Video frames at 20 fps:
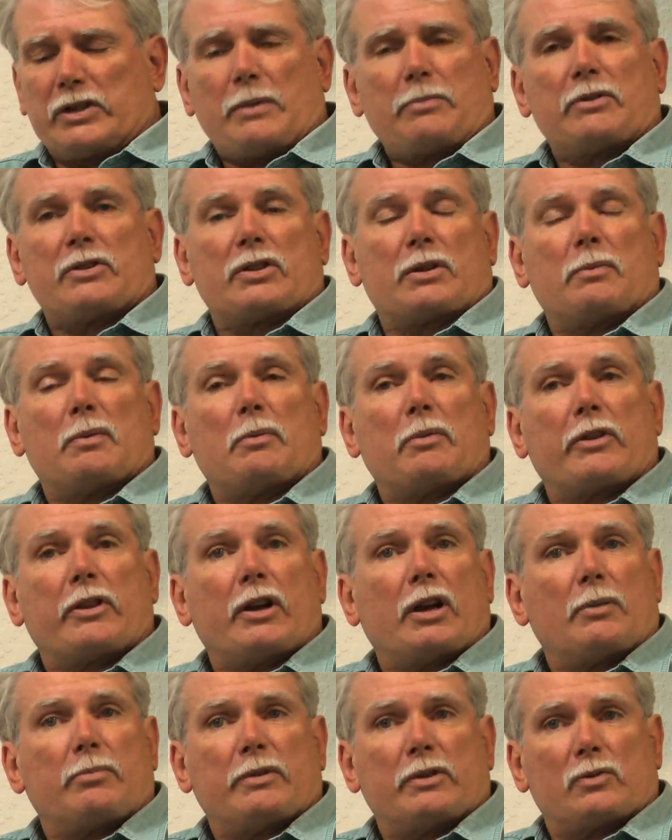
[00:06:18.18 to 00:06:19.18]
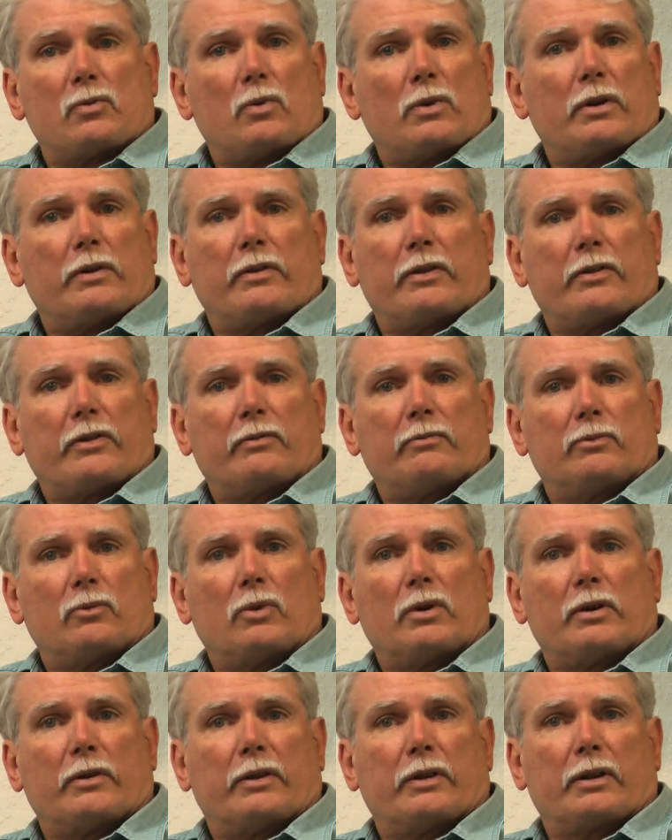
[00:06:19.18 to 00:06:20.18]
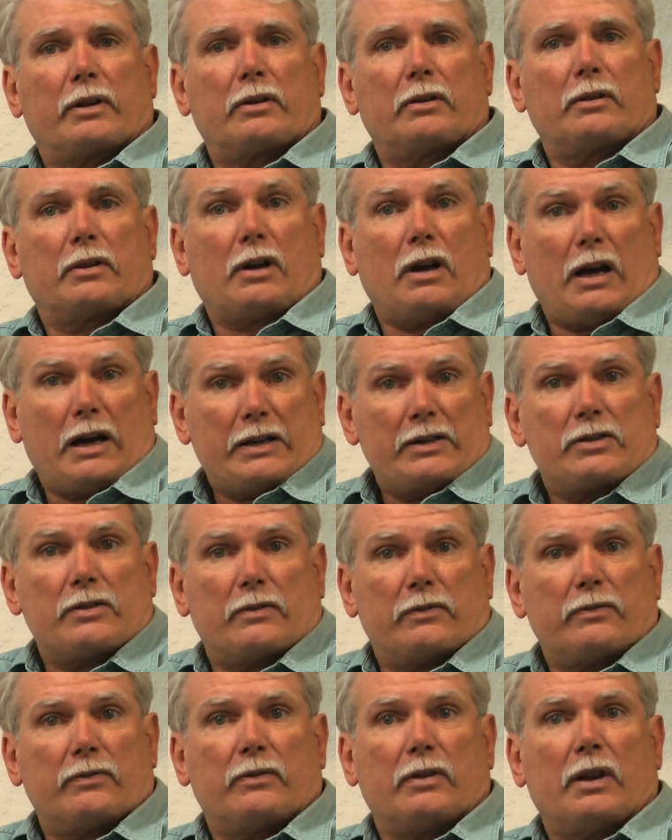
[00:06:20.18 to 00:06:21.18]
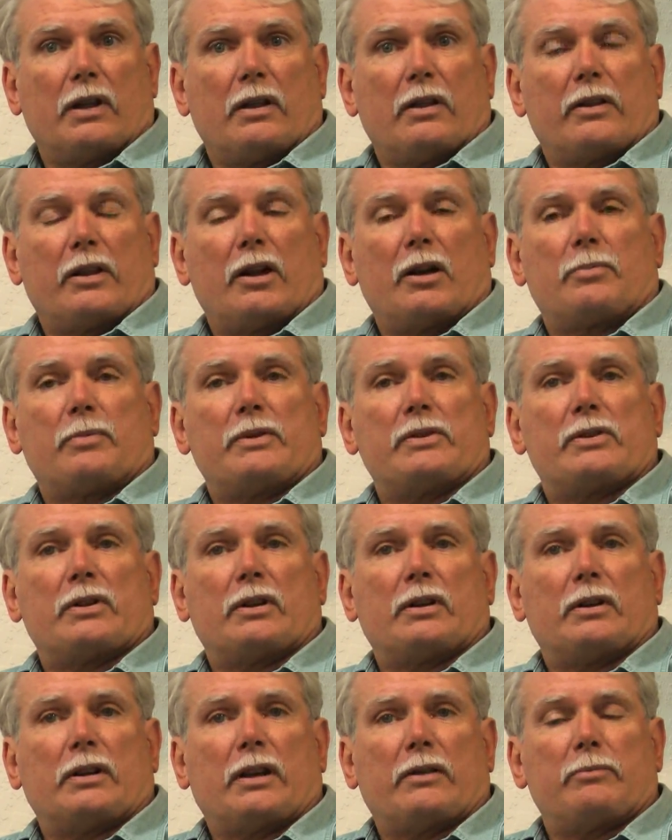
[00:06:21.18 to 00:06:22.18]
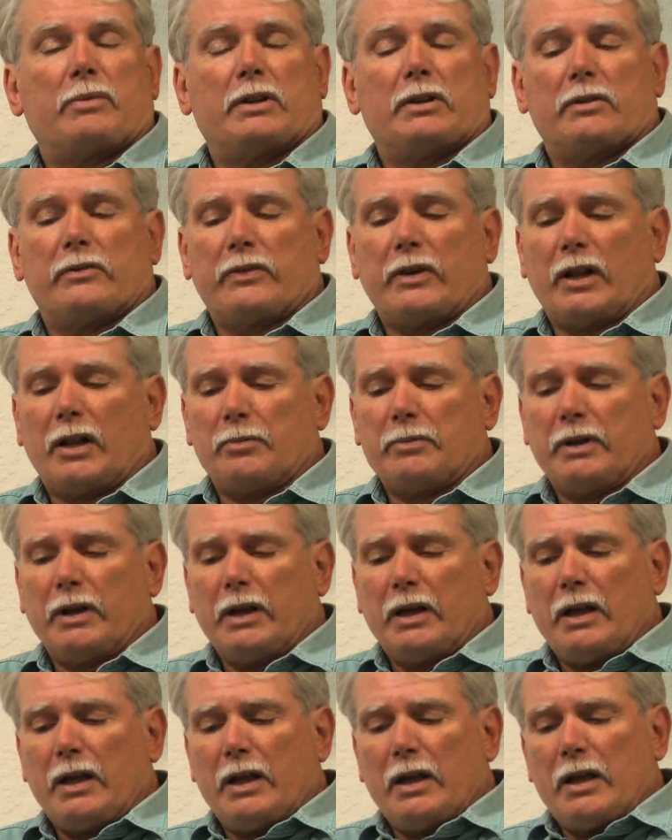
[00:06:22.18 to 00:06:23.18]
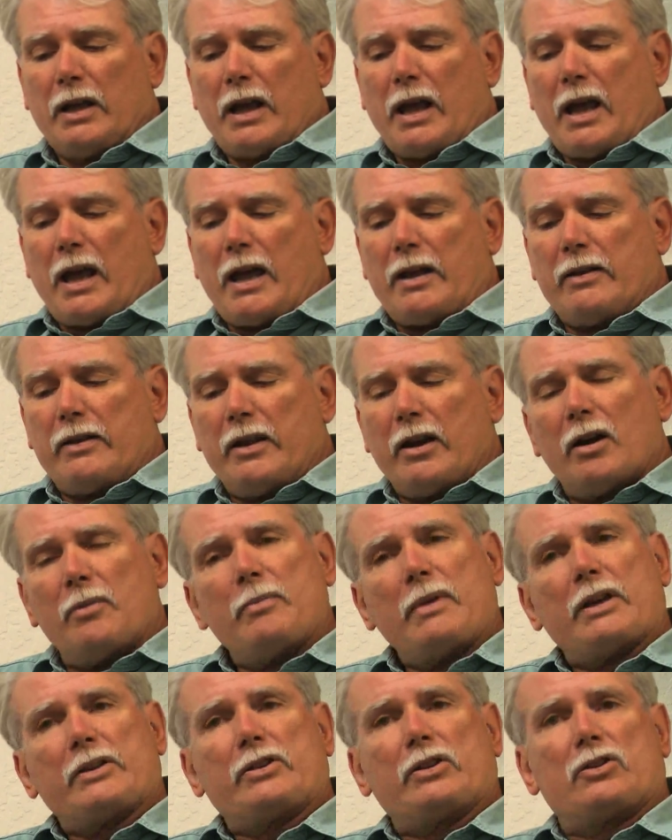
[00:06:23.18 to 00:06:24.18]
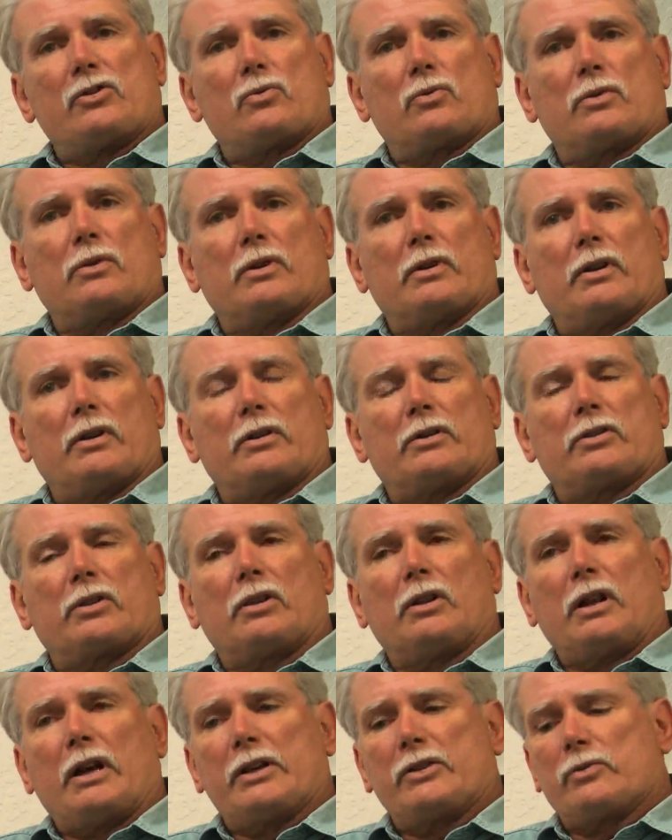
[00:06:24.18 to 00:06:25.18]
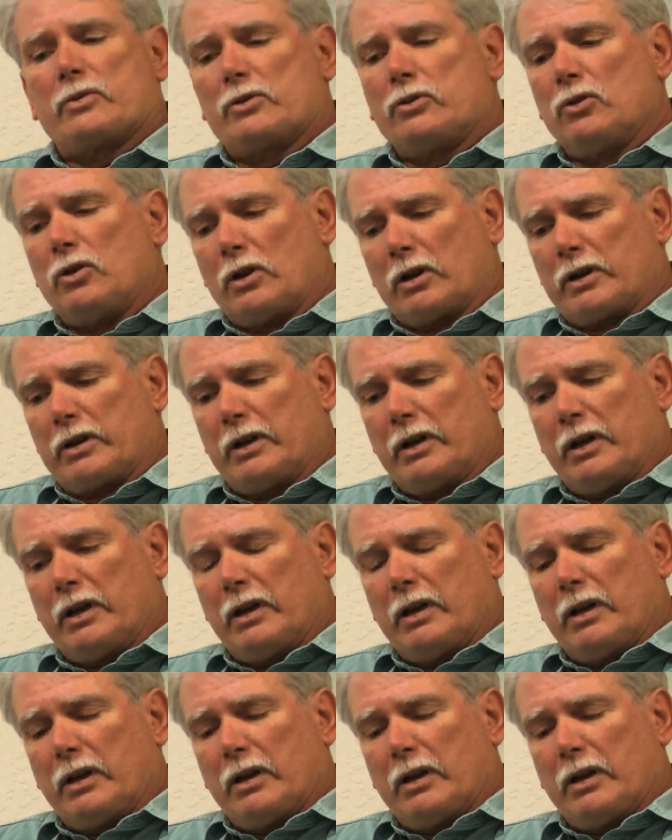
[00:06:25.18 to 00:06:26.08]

acceptance commitment therapy is one of the kinds of therapies that have been developed. And their message to clients was, look,